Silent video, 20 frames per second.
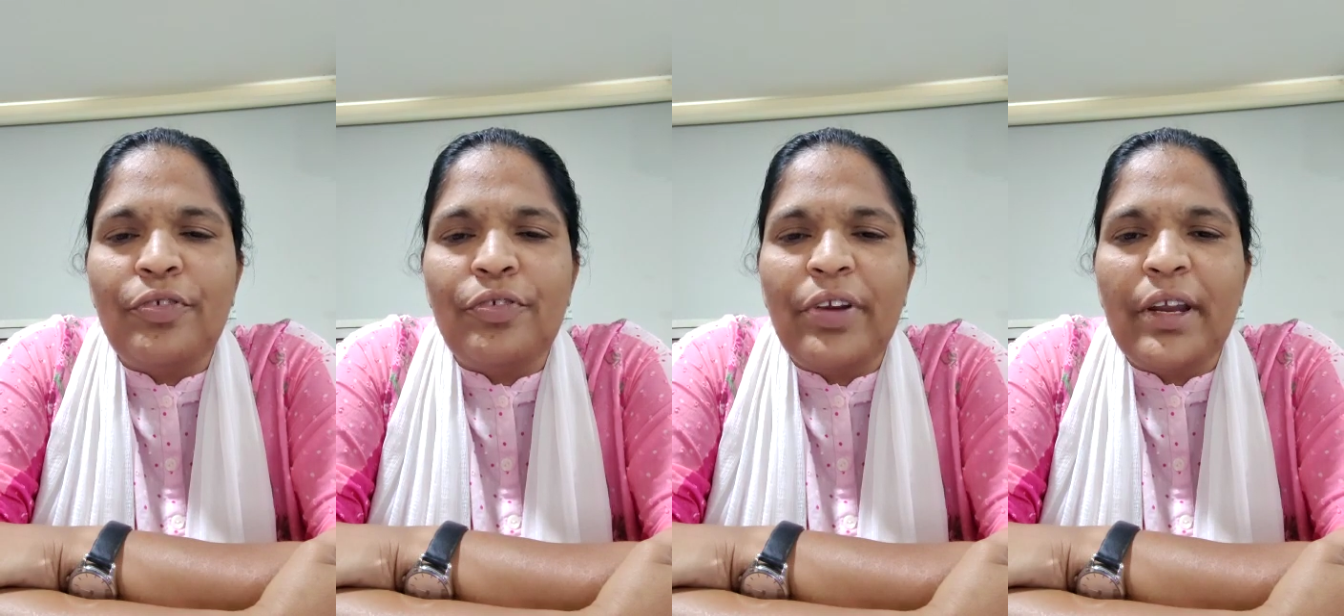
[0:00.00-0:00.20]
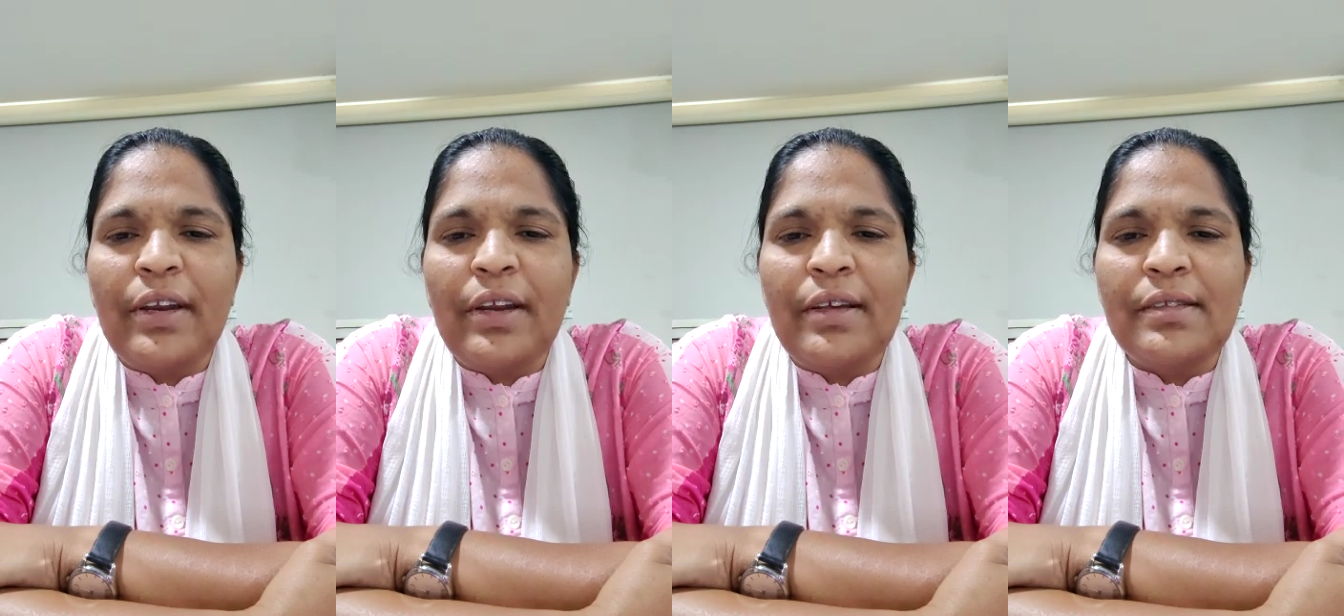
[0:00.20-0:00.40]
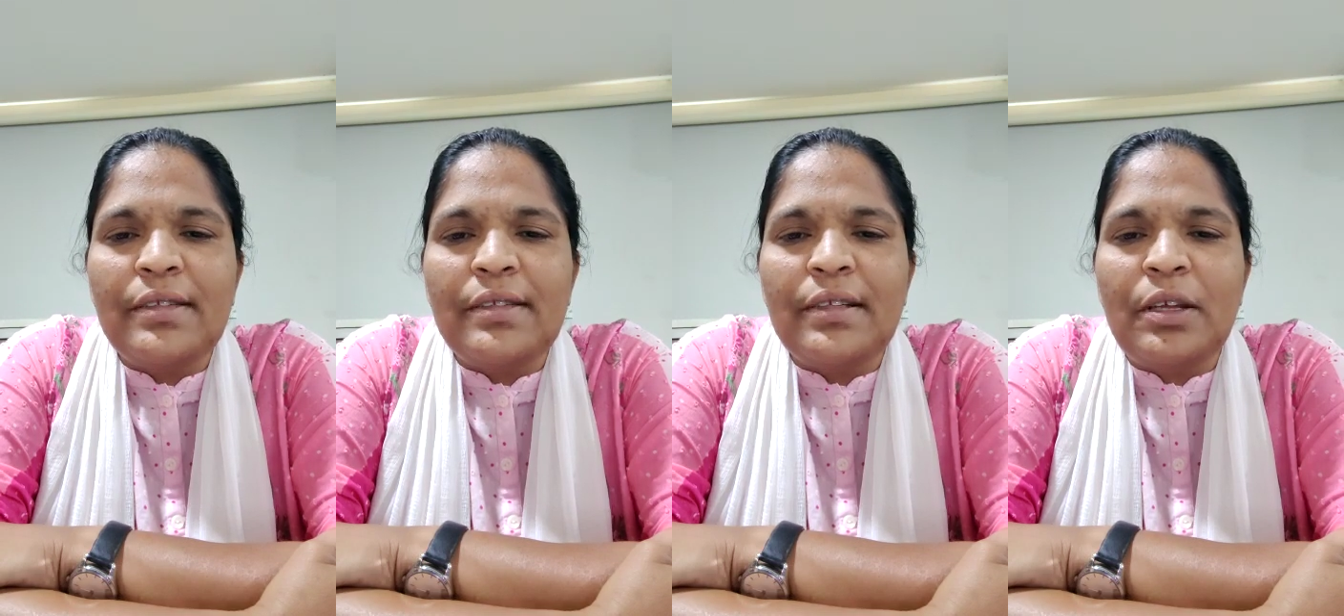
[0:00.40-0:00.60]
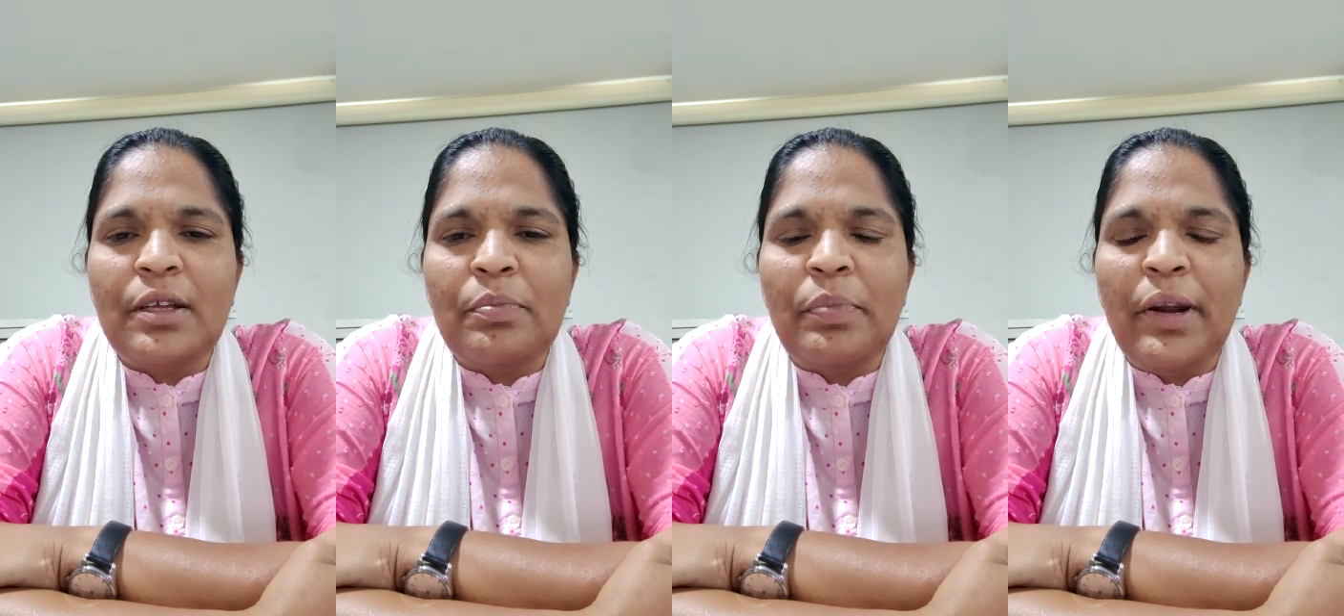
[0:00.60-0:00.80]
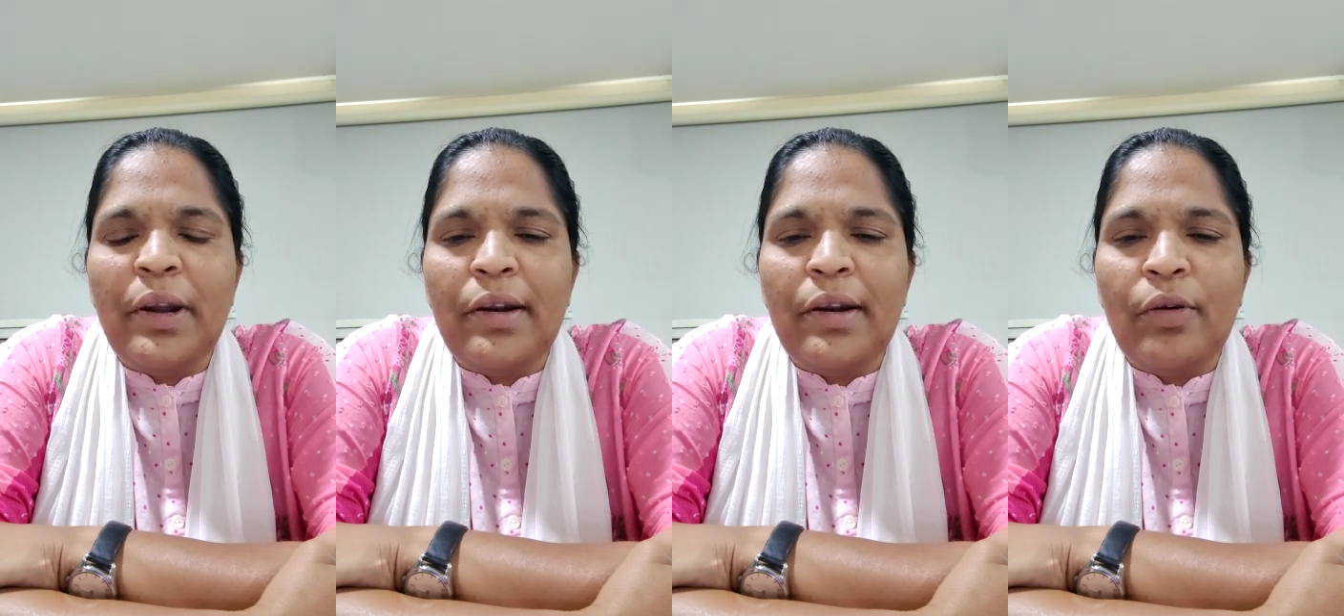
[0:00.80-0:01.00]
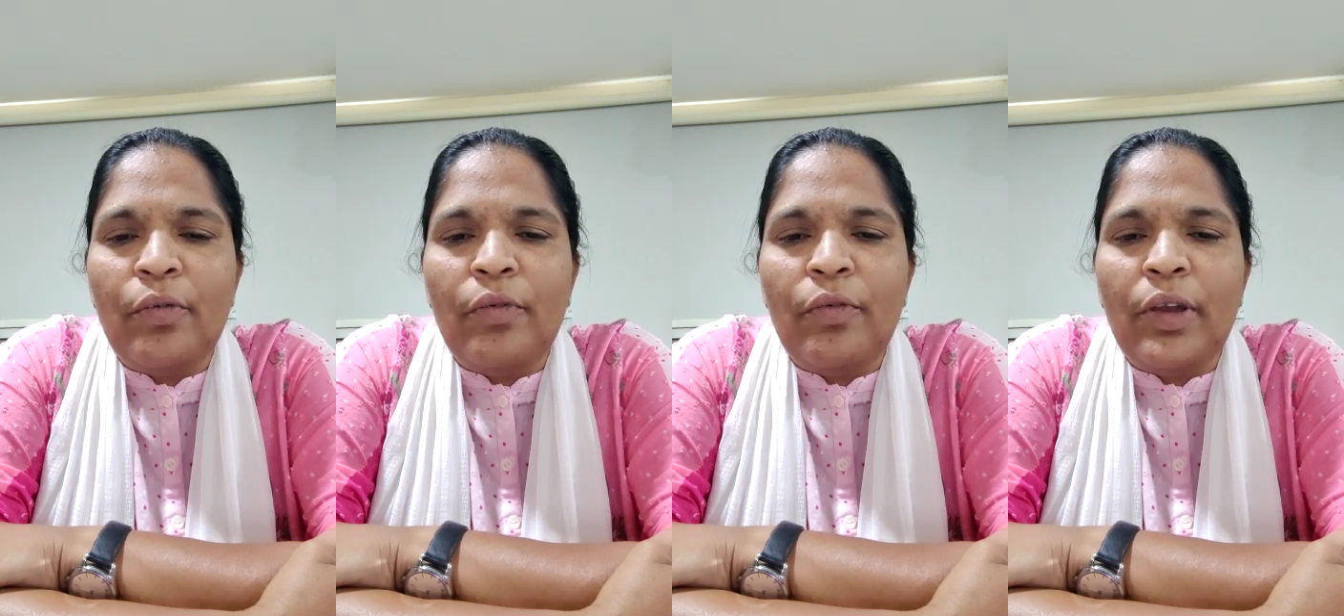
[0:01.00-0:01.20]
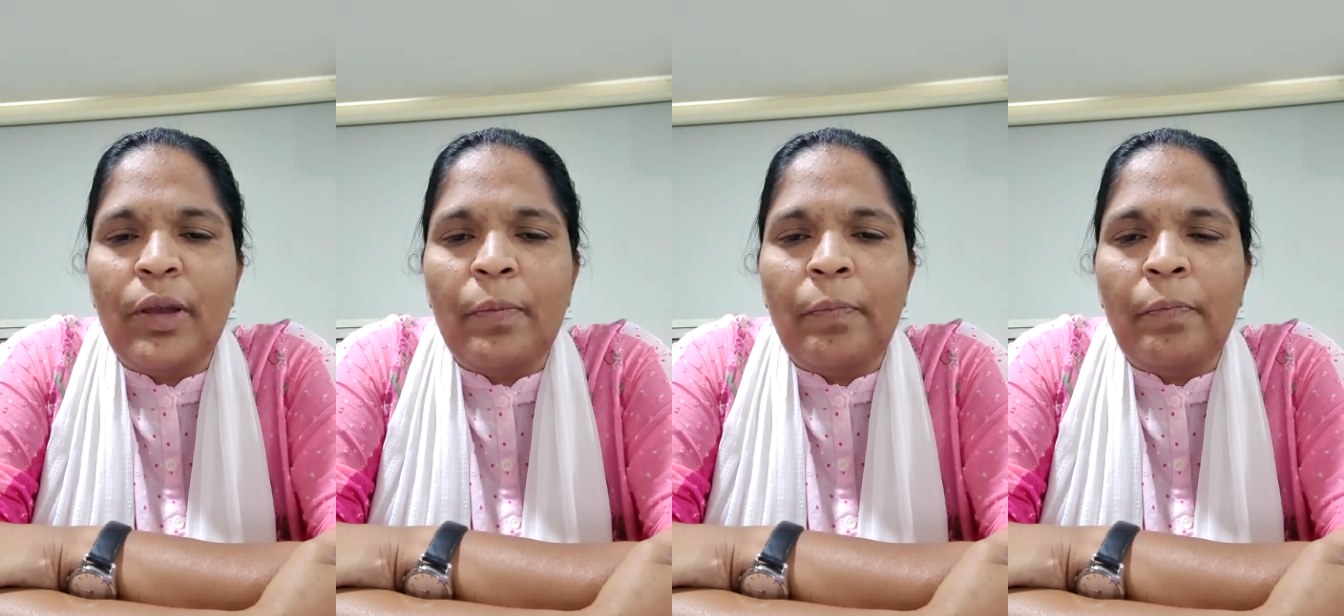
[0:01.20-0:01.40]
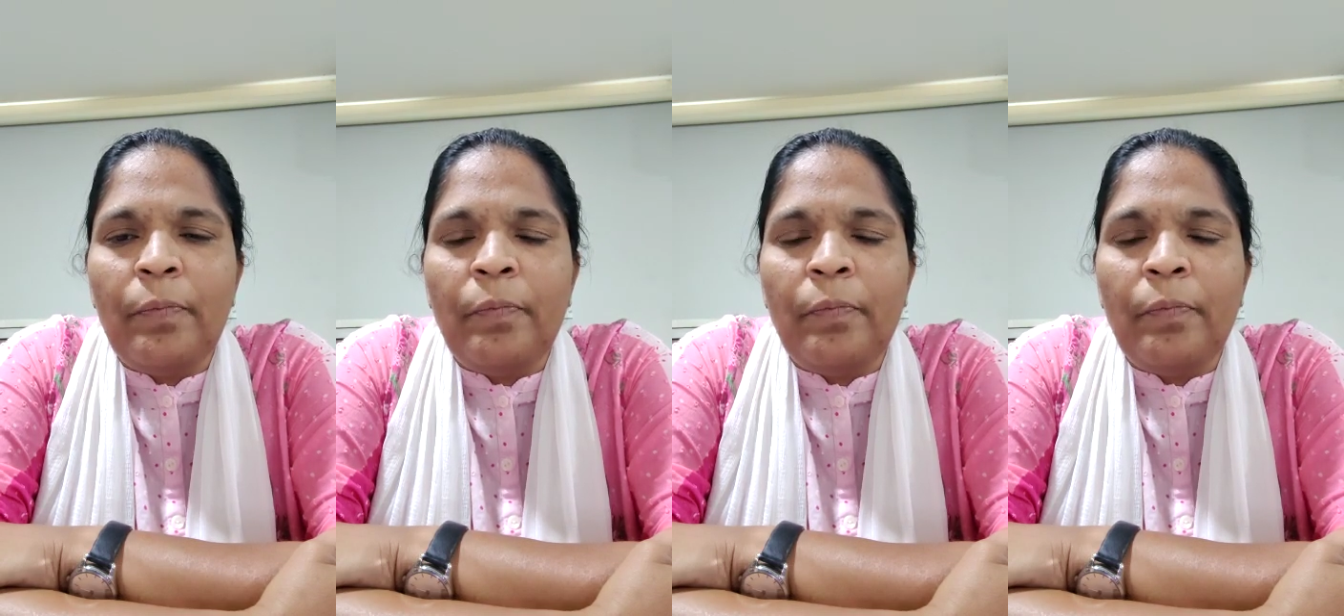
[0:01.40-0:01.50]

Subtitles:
train us in a better way.